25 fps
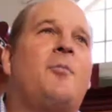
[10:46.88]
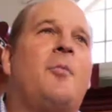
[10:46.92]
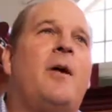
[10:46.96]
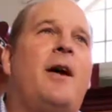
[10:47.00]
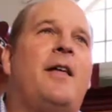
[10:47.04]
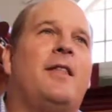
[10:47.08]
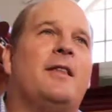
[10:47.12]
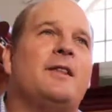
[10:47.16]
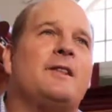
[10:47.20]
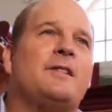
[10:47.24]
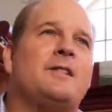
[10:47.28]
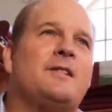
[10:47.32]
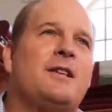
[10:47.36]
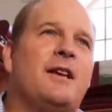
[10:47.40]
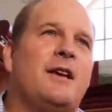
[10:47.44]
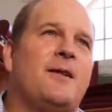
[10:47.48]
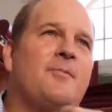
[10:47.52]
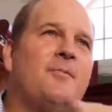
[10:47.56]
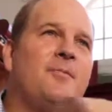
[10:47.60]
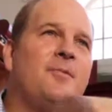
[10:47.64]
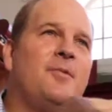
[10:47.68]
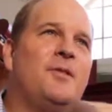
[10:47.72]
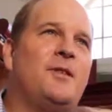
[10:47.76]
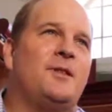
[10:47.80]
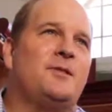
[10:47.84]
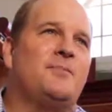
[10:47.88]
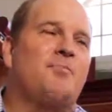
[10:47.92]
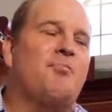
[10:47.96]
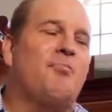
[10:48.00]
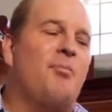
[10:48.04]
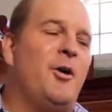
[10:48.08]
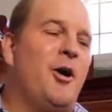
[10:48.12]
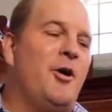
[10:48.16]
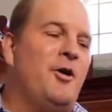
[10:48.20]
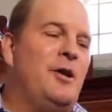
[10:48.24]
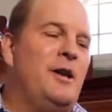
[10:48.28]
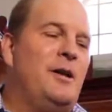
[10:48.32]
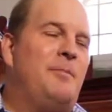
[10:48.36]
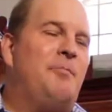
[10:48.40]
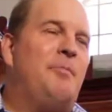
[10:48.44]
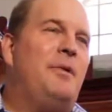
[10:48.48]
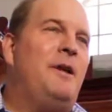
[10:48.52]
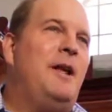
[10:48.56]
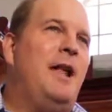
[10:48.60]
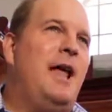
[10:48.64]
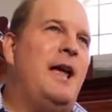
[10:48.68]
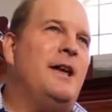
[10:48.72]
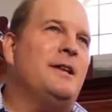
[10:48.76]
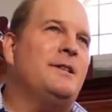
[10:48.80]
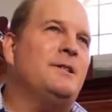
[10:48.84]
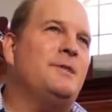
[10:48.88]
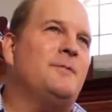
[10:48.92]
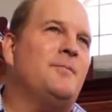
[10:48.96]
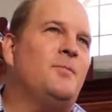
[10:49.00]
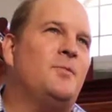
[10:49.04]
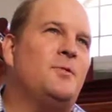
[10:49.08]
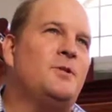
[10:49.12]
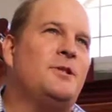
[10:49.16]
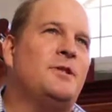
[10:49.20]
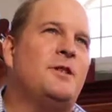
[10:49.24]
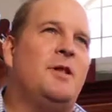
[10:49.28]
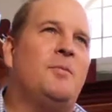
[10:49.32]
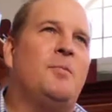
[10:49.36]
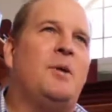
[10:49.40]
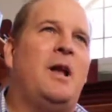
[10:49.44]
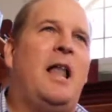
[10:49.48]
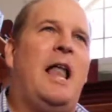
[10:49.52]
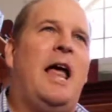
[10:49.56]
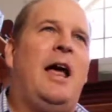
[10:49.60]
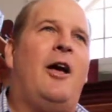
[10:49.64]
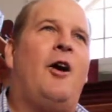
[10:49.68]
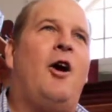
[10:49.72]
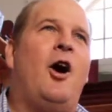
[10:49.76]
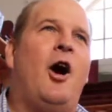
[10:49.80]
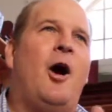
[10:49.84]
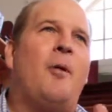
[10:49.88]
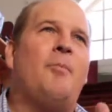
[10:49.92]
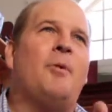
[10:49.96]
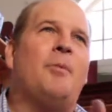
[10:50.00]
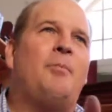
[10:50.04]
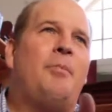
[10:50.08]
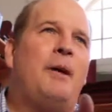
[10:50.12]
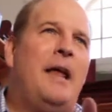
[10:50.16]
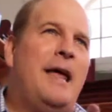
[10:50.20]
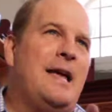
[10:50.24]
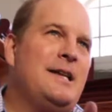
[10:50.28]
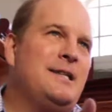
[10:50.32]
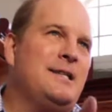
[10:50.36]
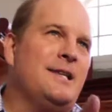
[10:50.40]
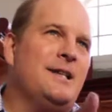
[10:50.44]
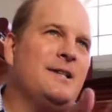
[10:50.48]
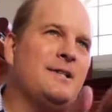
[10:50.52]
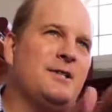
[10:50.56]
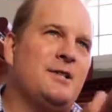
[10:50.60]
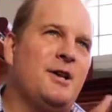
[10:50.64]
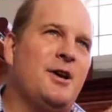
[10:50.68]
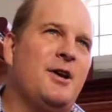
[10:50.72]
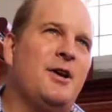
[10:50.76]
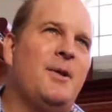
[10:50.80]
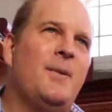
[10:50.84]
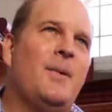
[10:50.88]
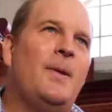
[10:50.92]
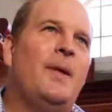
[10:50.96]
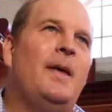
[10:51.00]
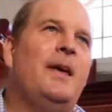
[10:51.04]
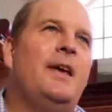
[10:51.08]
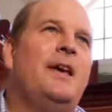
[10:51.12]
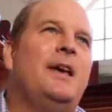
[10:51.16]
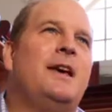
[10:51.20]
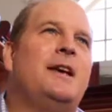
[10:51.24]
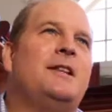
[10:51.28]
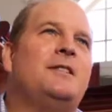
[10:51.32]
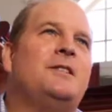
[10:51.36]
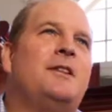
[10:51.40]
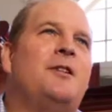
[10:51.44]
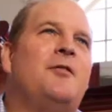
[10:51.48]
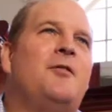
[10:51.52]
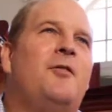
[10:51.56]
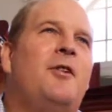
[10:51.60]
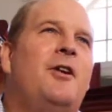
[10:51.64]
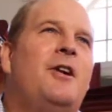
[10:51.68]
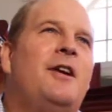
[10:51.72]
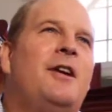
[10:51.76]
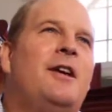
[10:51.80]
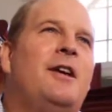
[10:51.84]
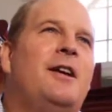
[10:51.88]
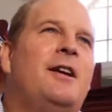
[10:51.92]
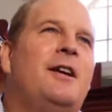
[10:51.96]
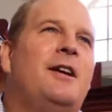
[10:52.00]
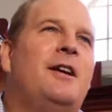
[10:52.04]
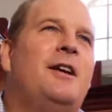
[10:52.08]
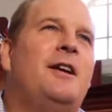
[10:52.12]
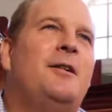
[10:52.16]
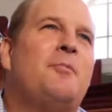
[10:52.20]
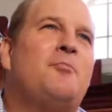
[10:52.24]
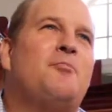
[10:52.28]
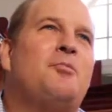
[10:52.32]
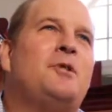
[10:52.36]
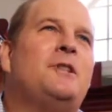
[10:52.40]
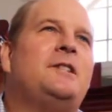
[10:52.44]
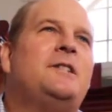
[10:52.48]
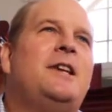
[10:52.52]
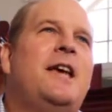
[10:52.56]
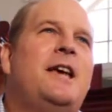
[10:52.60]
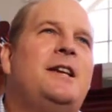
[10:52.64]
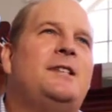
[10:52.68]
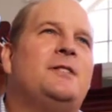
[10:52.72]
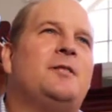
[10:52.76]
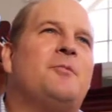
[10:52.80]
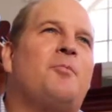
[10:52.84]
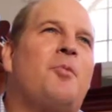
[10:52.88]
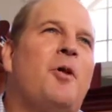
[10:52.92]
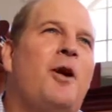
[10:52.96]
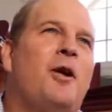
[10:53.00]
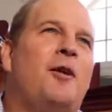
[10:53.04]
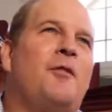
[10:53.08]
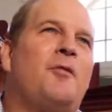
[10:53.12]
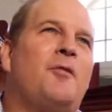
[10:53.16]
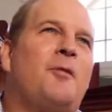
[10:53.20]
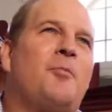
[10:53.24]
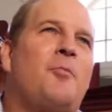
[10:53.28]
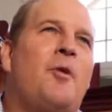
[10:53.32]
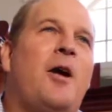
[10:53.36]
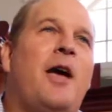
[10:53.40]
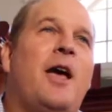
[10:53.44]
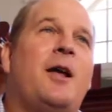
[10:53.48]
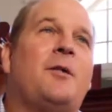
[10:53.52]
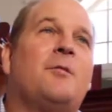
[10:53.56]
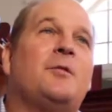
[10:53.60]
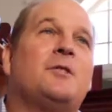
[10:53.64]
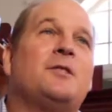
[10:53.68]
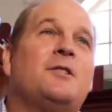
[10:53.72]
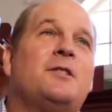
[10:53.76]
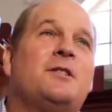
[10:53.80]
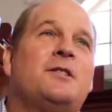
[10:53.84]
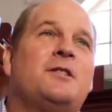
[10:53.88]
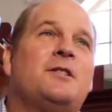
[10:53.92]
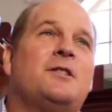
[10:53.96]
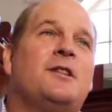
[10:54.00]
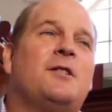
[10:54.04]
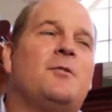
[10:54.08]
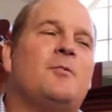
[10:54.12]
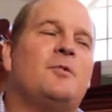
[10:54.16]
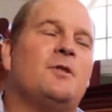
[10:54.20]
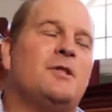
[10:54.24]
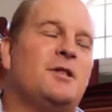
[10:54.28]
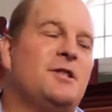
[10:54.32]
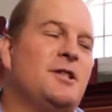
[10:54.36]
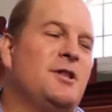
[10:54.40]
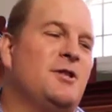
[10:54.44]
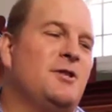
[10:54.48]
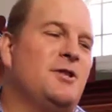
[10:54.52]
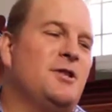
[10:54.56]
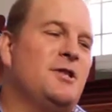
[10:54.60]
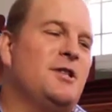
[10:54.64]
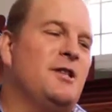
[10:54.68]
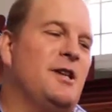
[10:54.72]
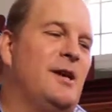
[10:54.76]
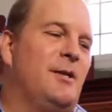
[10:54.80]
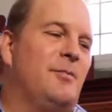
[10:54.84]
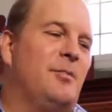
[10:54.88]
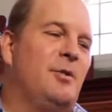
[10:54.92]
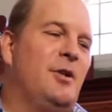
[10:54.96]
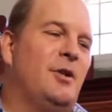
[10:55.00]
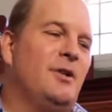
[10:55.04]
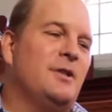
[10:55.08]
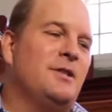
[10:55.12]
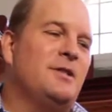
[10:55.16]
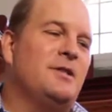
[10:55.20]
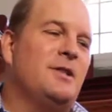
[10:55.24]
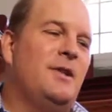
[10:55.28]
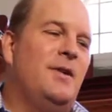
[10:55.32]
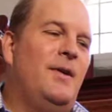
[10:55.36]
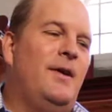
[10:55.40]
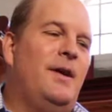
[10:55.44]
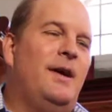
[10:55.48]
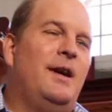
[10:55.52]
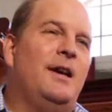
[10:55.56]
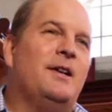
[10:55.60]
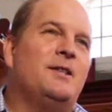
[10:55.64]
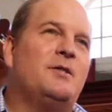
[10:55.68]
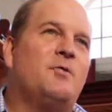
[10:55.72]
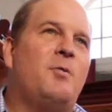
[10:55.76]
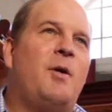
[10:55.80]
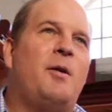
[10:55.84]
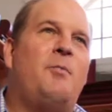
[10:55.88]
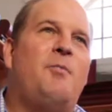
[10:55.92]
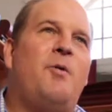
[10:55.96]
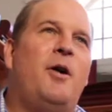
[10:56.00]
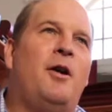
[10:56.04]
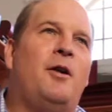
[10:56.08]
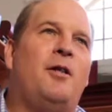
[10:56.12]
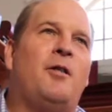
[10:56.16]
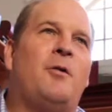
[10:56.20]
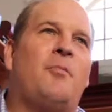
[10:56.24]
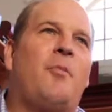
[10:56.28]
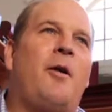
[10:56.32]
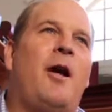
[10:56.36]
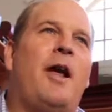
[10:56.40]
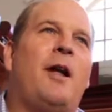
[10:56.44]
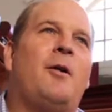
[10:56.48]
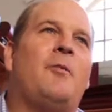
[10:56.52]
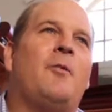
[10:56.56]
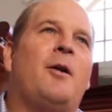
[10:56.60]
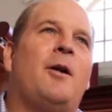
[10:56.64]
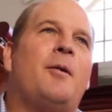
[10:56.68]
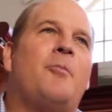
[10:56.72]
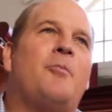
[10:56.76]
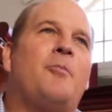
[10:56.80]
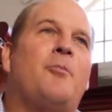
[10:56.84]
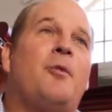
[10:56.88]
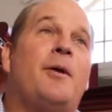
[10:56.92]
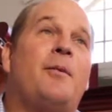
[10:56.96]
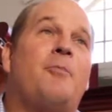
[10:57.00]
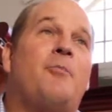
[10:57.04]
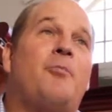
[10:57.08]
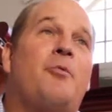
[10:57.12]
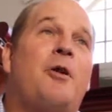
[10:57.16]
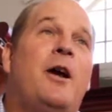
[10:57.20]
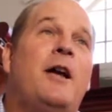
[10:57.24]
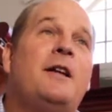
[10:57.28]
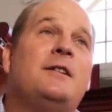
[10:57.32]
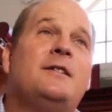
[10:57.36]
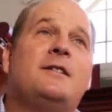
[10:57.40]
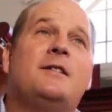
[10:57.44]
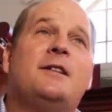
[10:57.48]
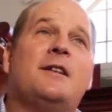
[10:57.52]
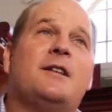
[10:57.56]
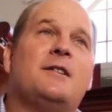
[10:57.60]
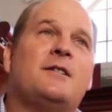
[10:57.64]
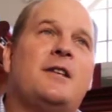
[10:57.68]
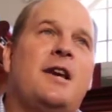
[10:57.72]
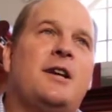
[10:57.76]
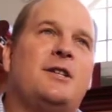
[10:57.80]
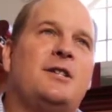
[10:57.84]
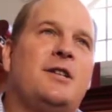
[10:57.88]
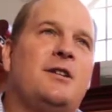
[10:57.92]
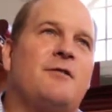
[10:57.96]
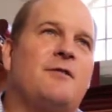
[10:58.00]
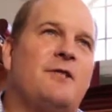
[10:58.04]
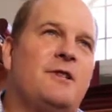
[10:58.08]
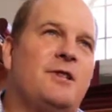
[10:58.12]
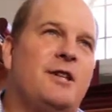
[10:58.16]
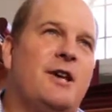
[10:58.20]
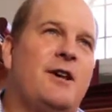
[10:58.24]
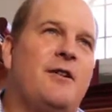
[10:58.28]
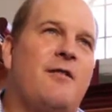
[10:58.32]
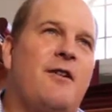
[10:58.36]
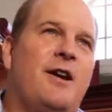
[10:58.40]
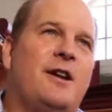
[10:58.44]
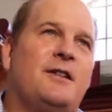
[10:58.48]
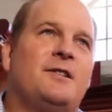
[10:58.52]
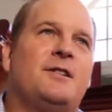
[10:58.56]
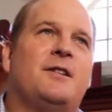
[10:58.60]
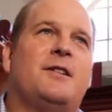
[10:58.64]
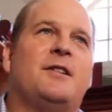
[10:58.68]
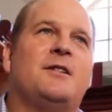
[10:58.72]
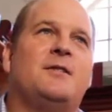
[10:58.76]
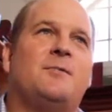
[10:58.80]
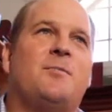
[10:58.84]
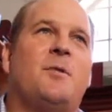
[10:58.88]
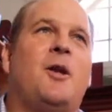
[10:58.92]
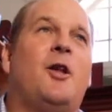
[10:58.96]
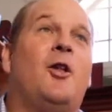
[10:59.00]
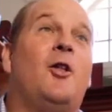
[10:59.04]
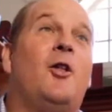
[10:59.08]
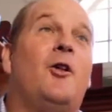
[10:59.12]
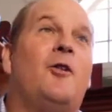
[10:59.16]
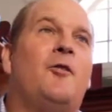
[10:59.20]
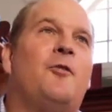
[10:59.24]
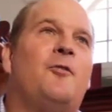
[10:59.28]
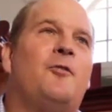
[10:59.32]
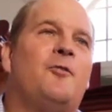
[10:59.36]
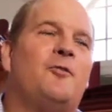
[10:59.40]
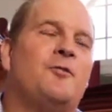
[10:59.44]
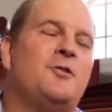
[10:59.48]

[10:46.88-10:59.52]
by this bony plate, which is a little bit like armor plating. So it's in a very protected part of the brain, which is interesting because it's one part of the brain where brain cells actually regenerate, and there's been a lot of